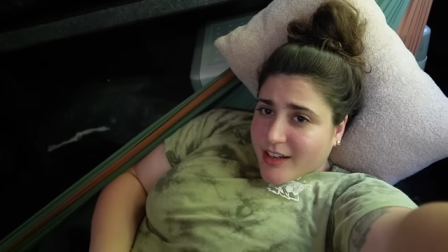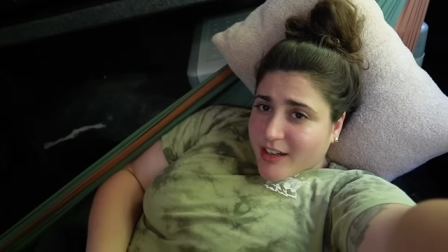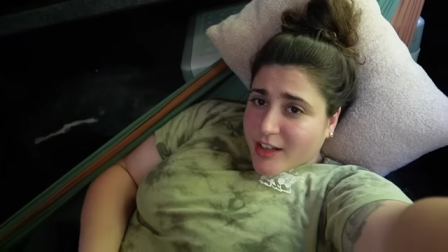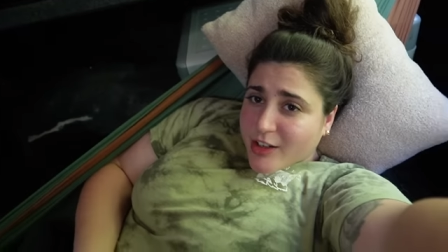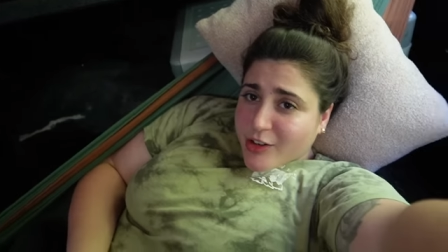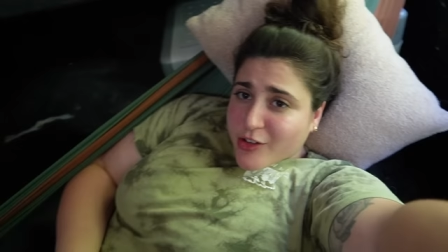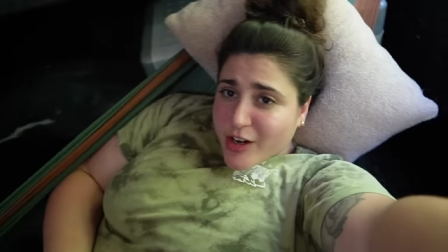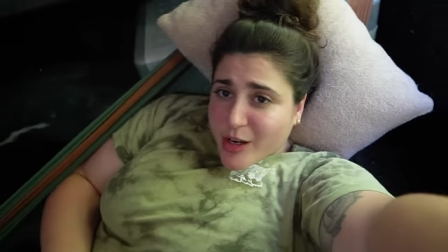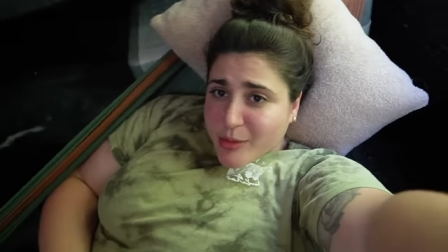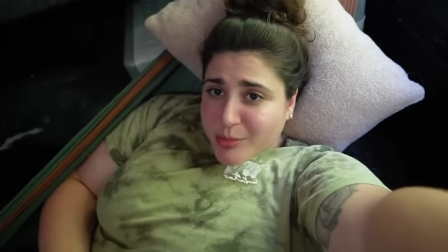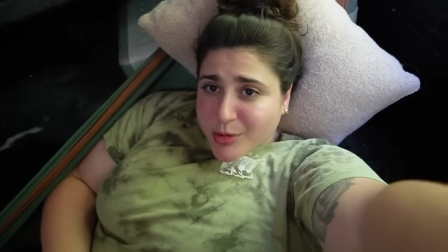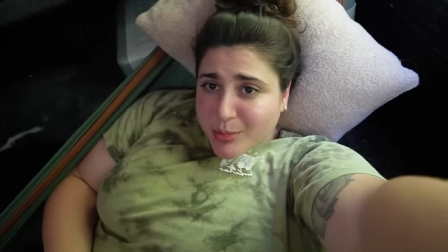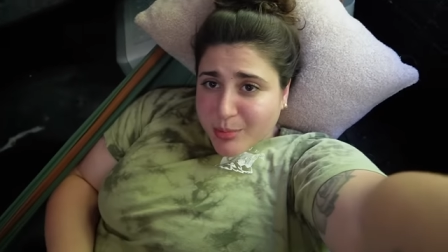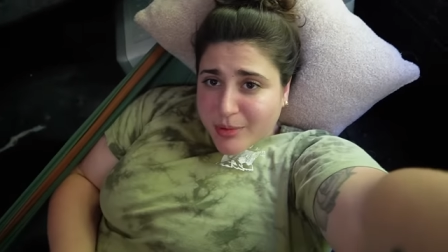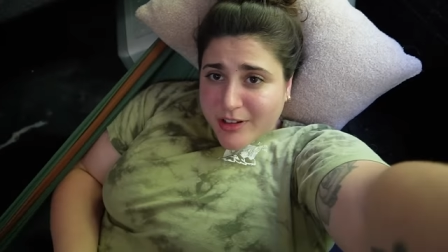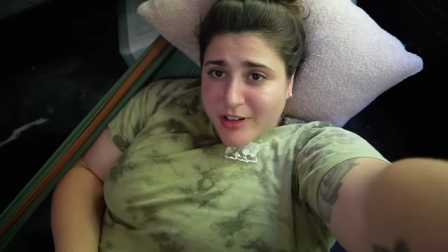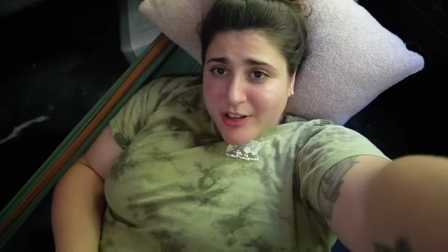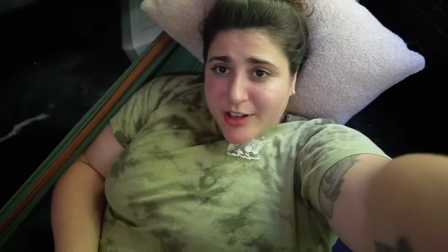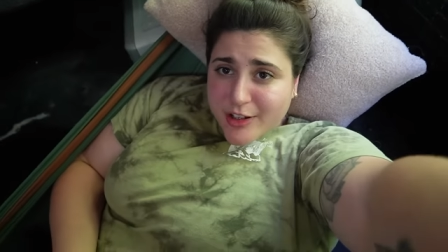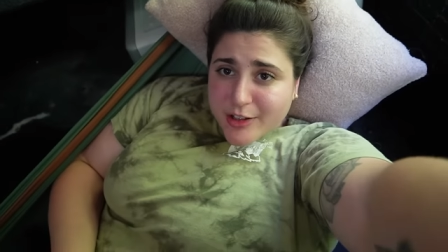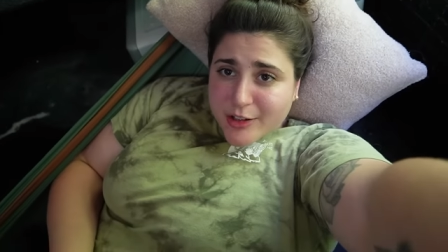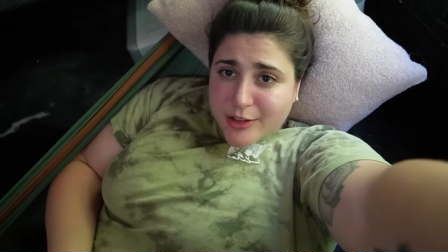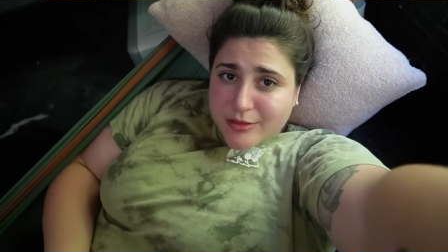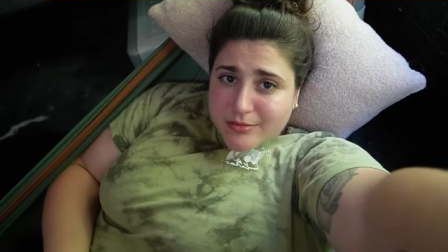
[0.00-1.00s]
I grabbed a
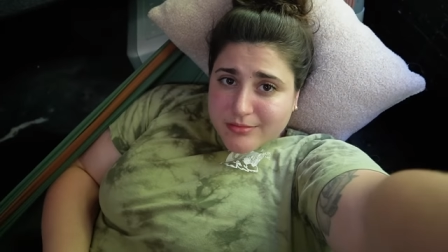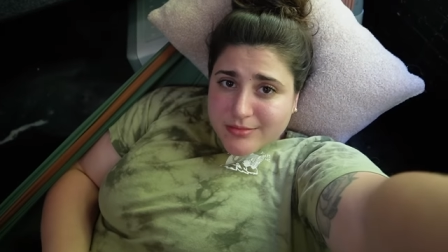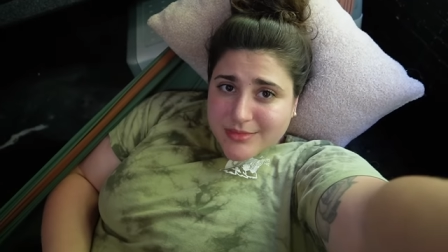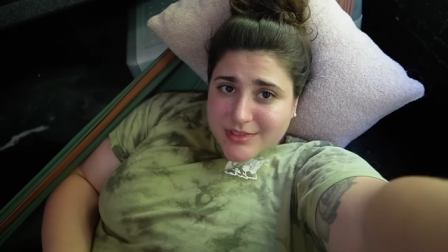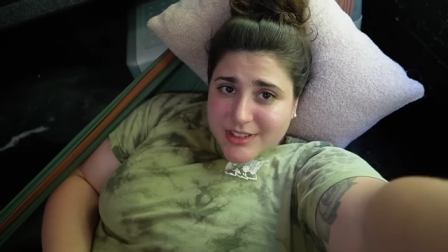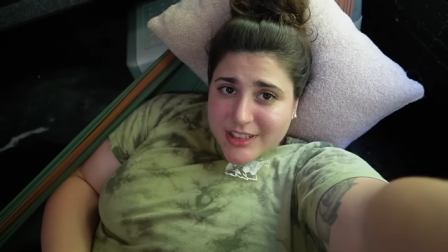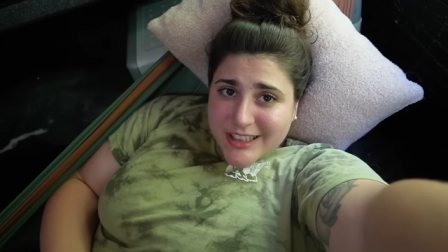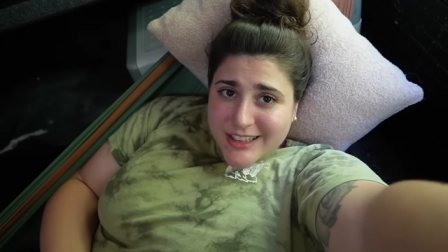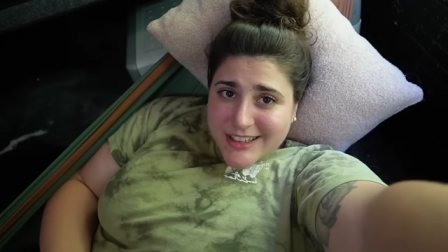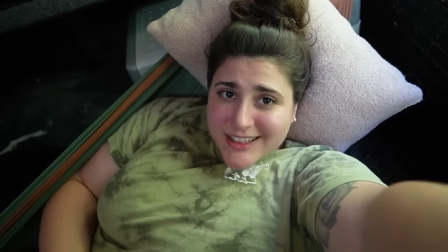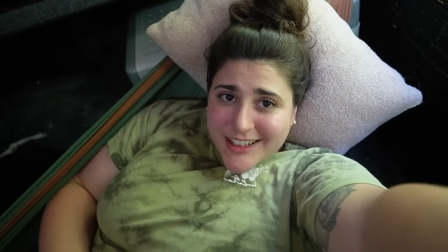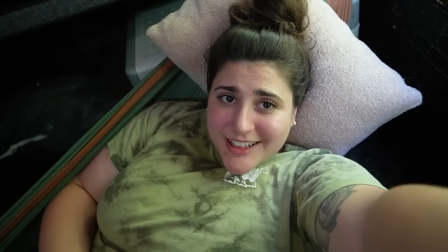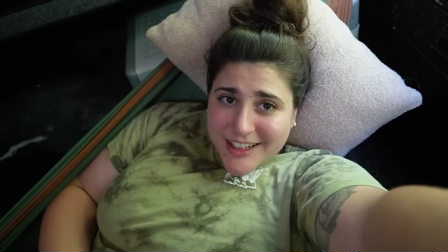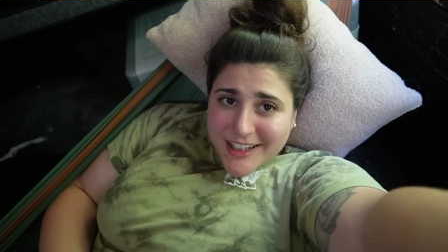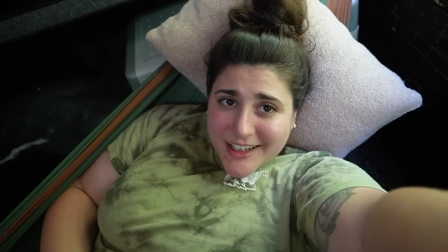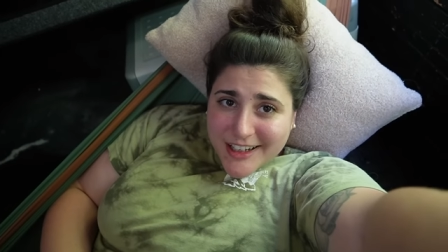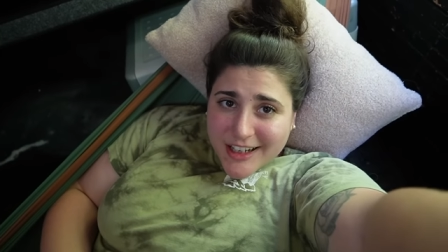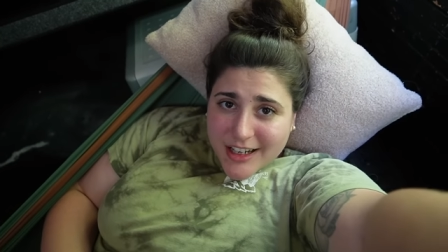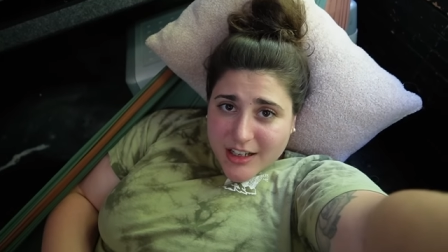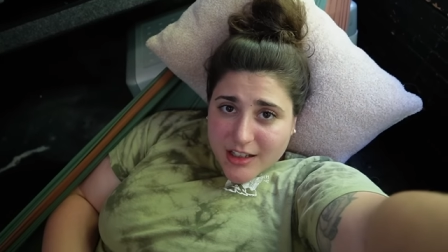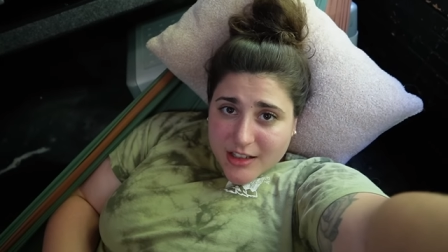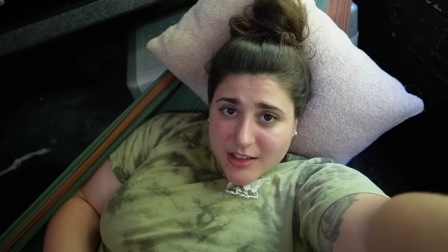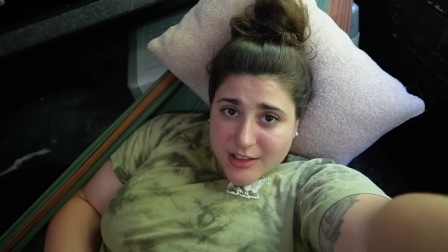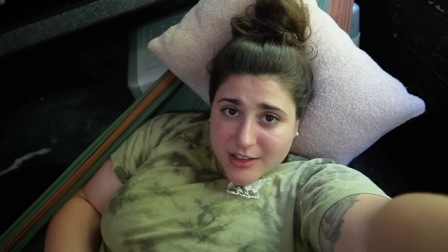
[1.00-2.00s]
pillow and I
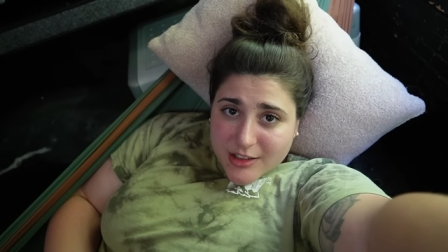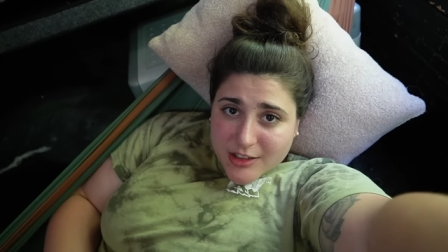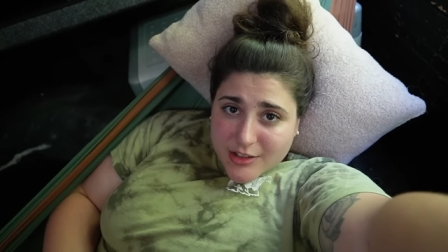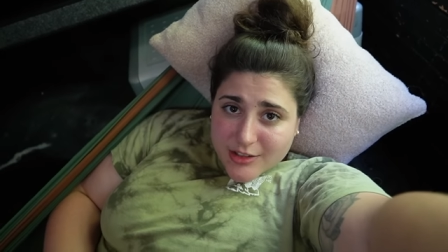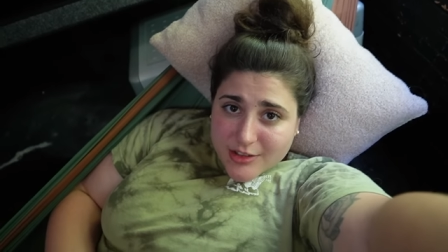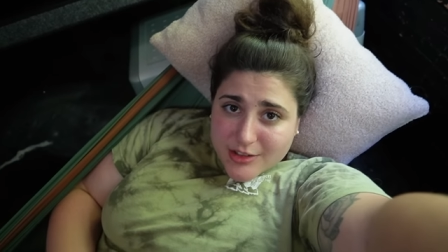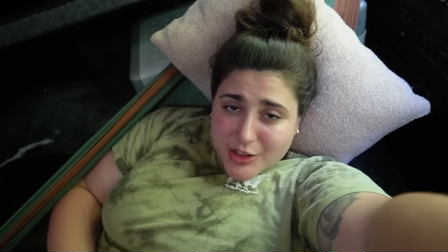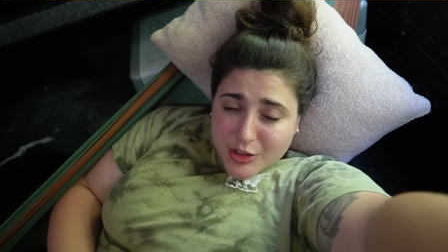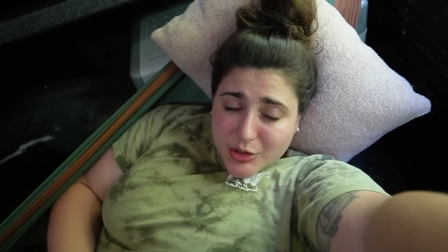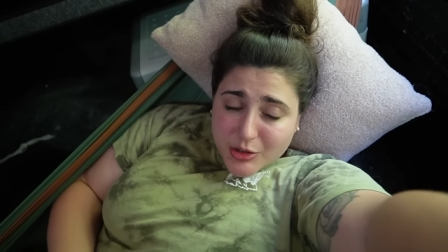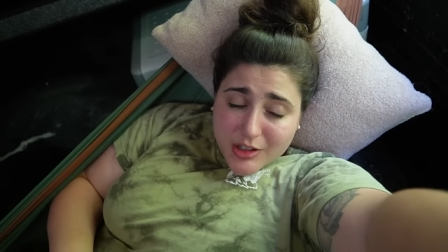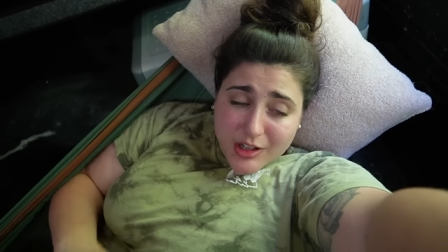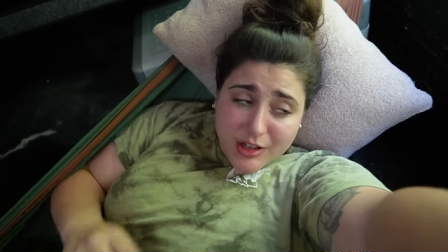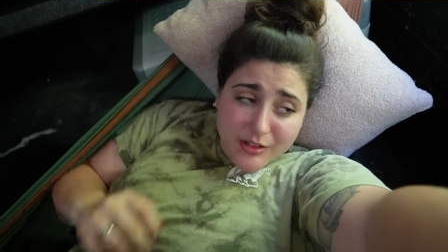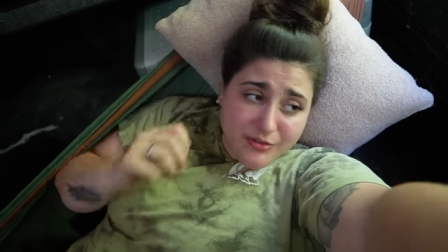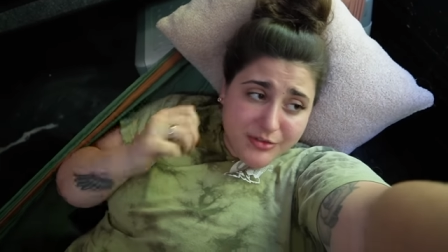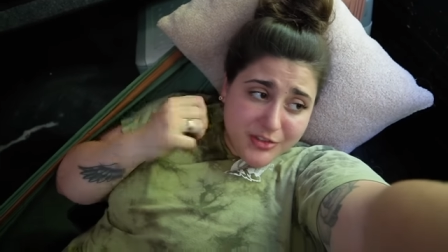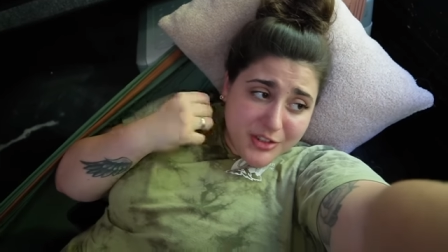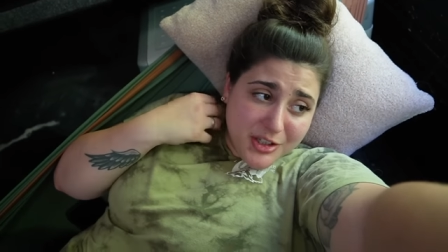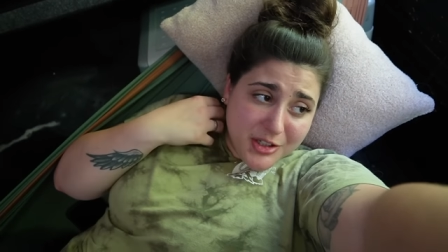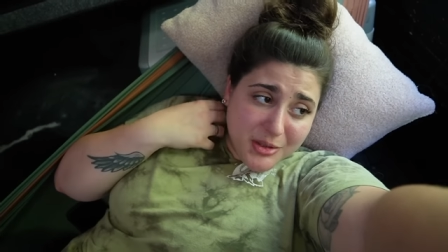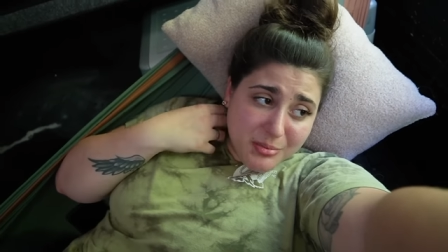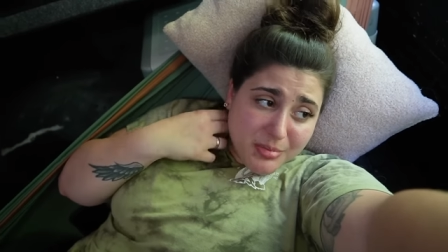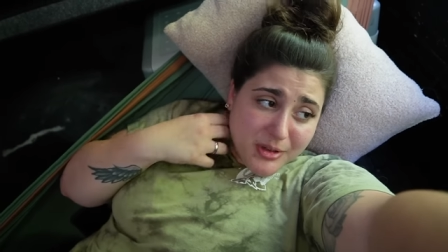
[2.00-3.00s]
got a little too
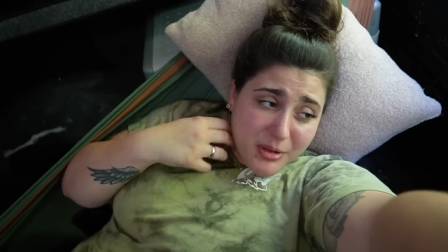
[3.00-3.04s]
comfy.